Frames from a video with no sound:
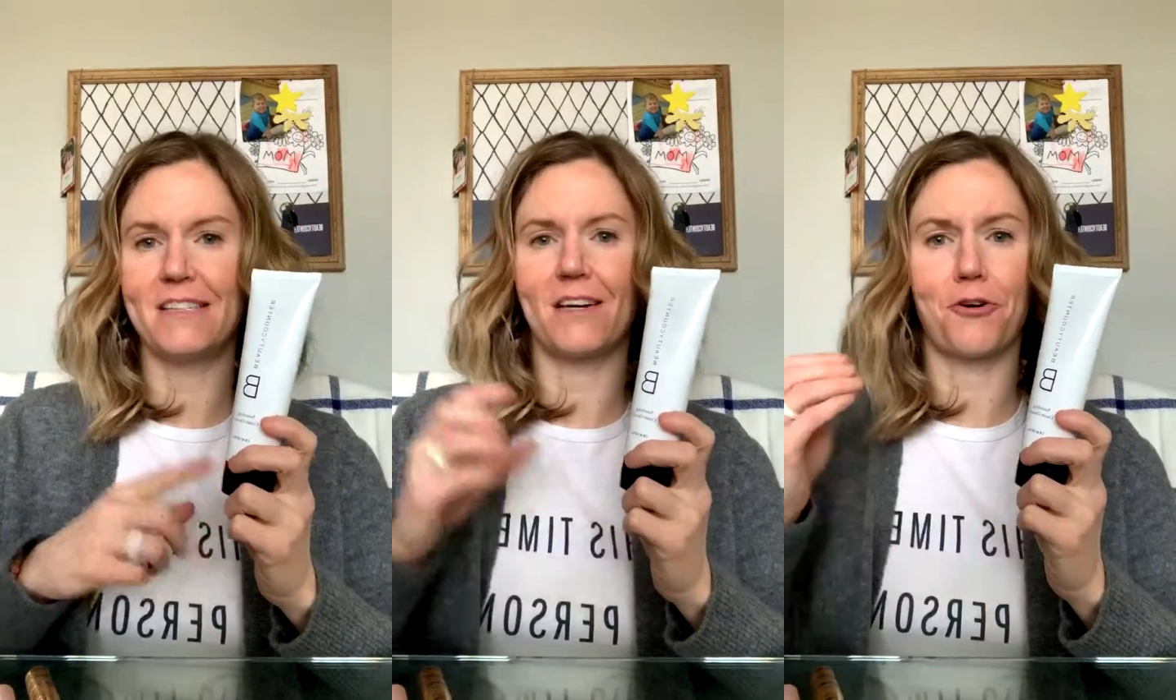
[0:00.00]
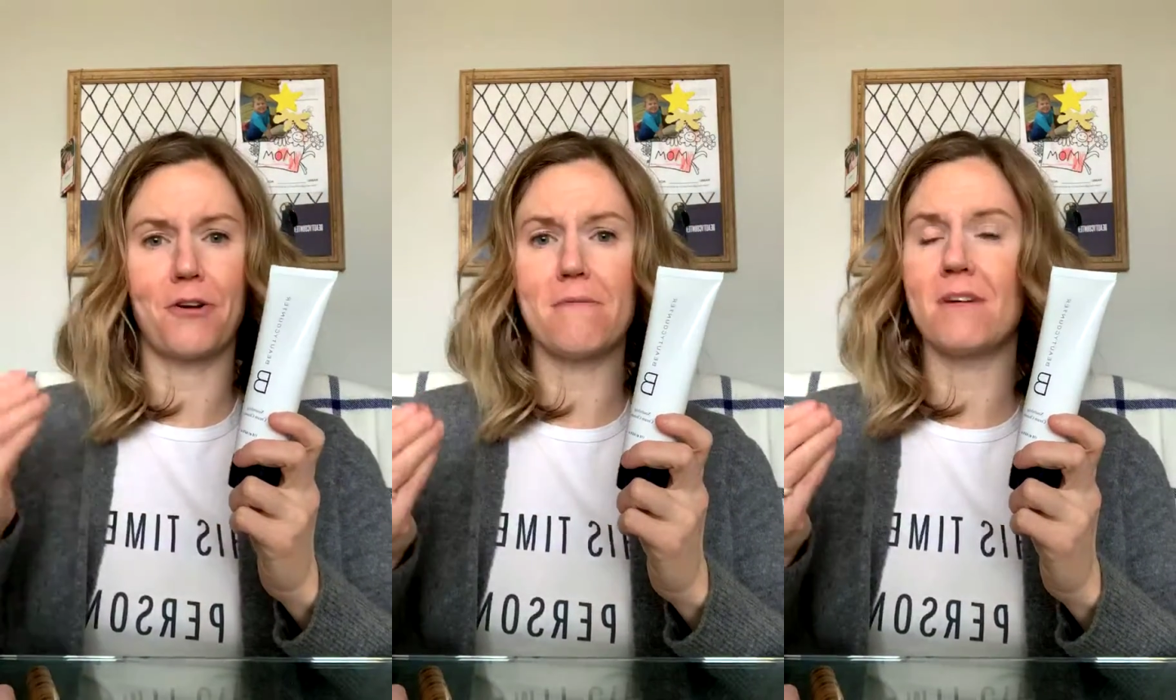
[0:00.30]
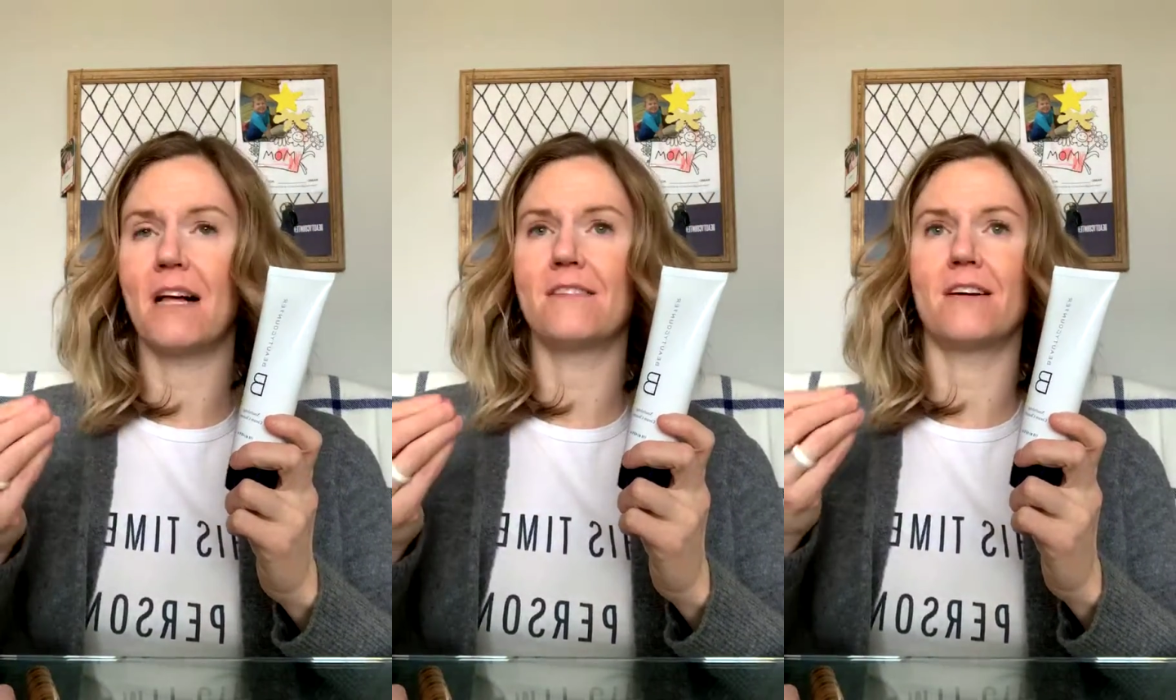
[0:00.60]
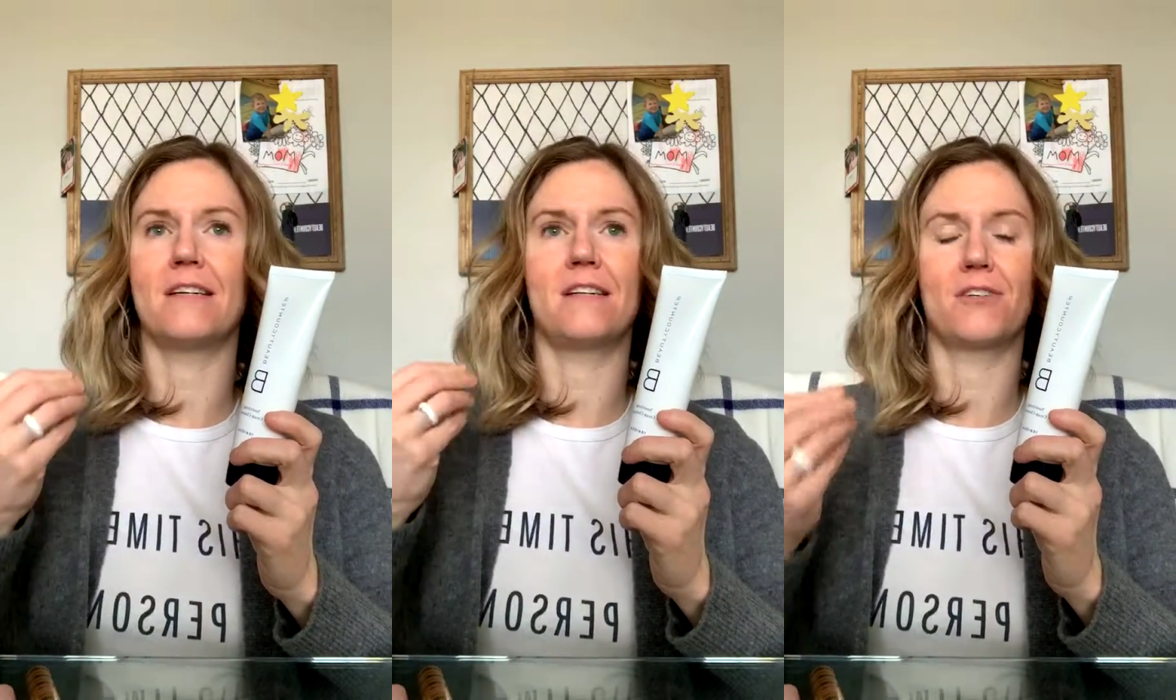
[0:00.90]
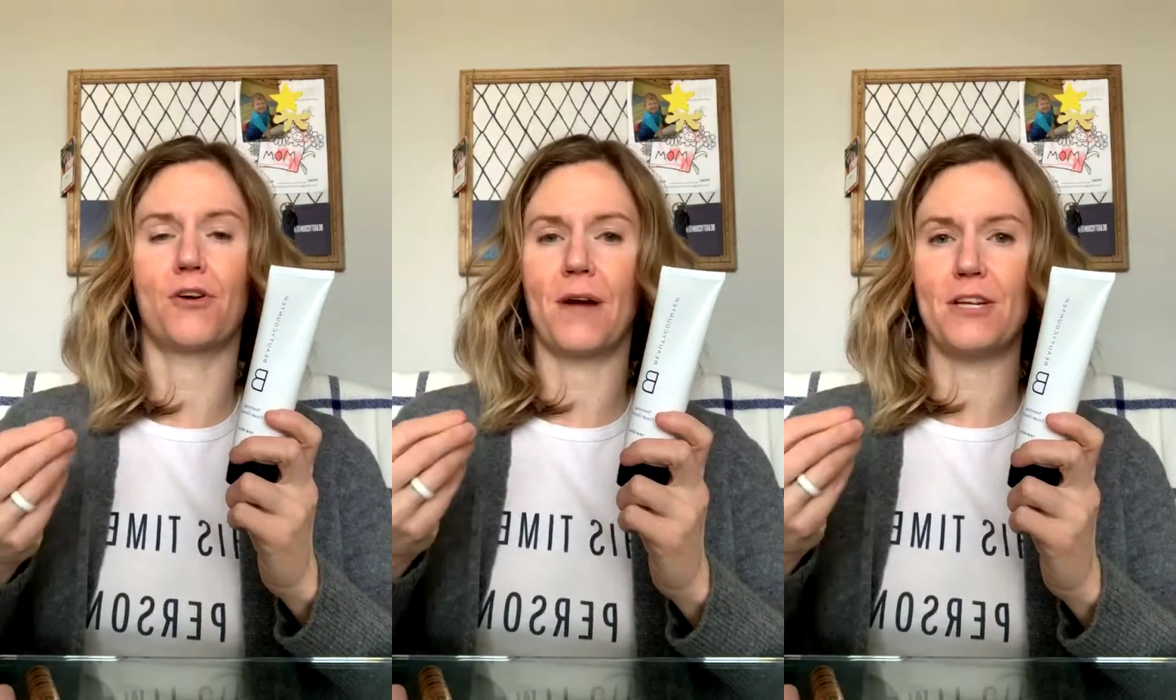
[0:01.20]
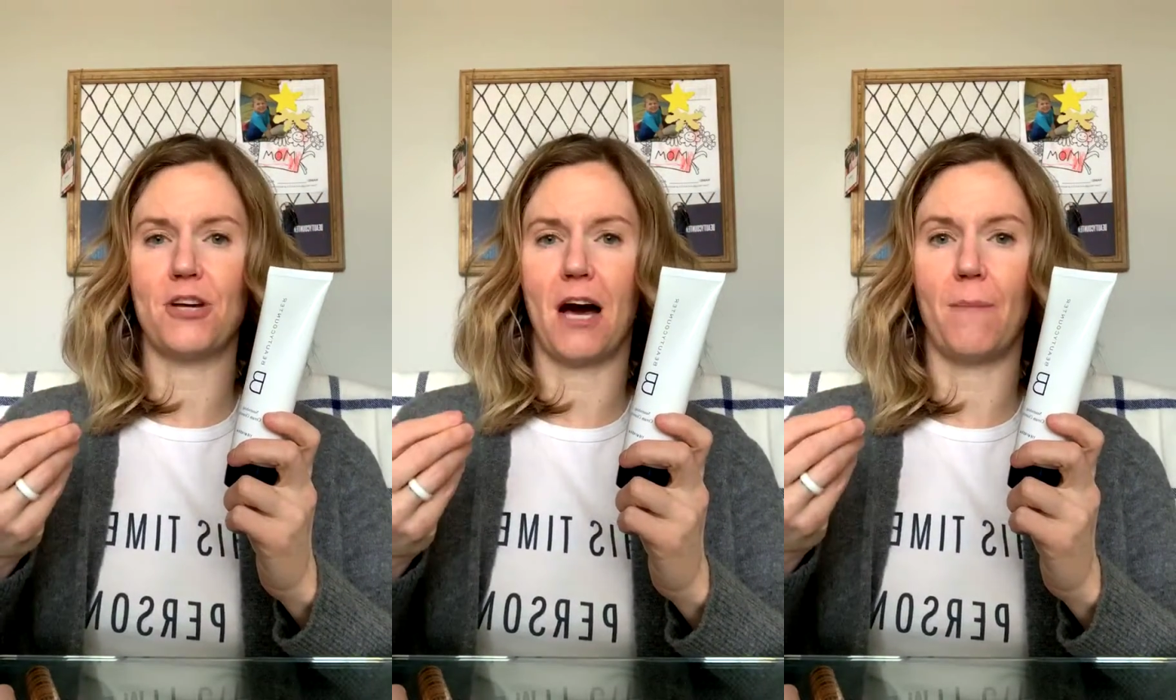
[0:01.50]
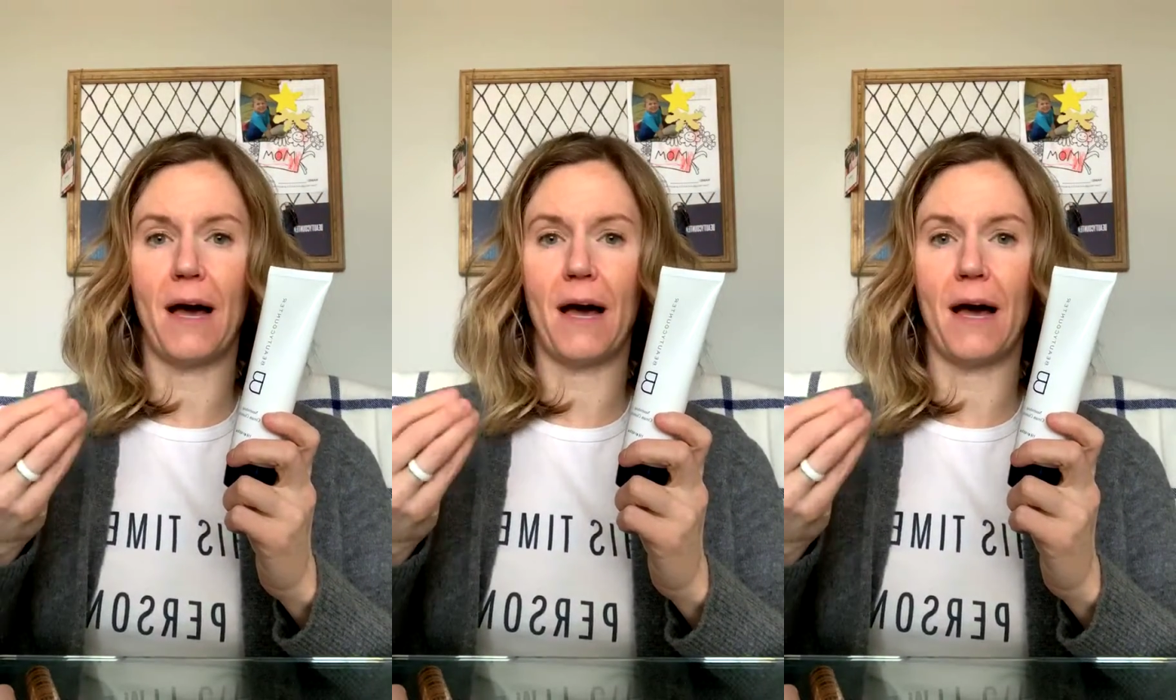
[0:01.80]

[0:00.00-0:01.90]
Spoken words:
It's a cream cleanser. It does a great job.